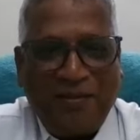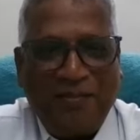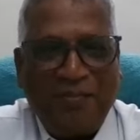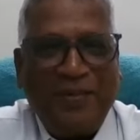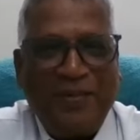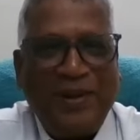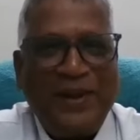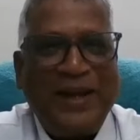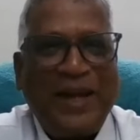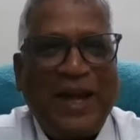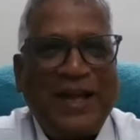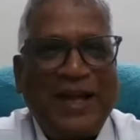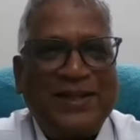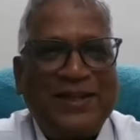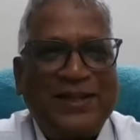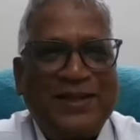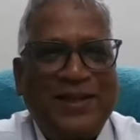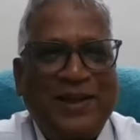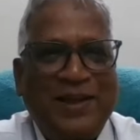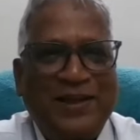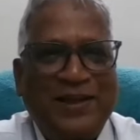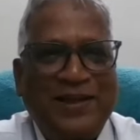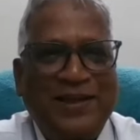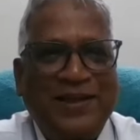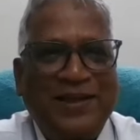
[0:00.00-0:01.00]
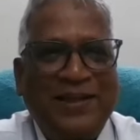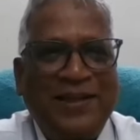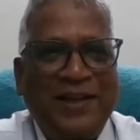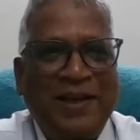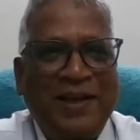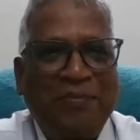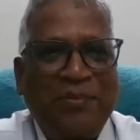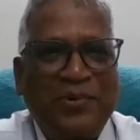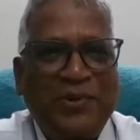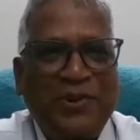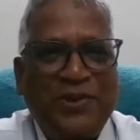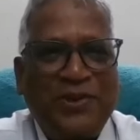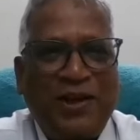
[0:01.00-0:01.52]
me as in a
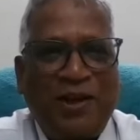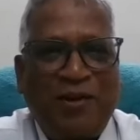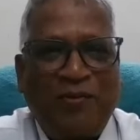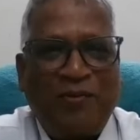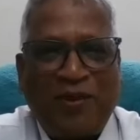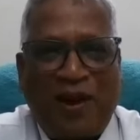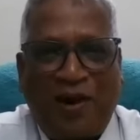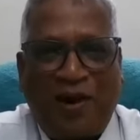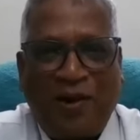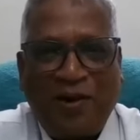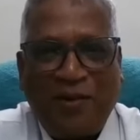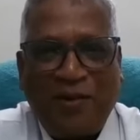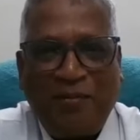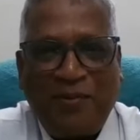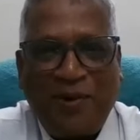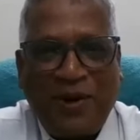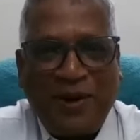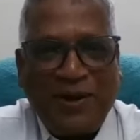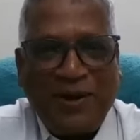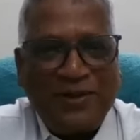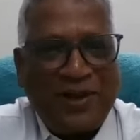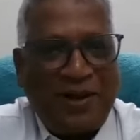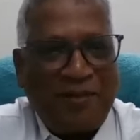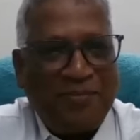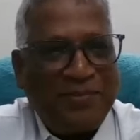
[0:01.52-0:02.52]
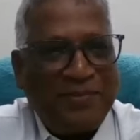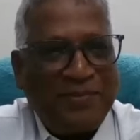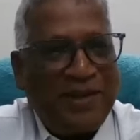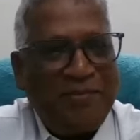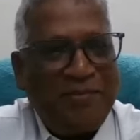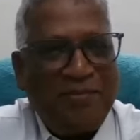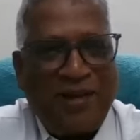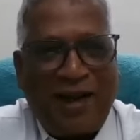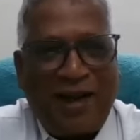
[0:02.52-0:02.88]
position of contributing something.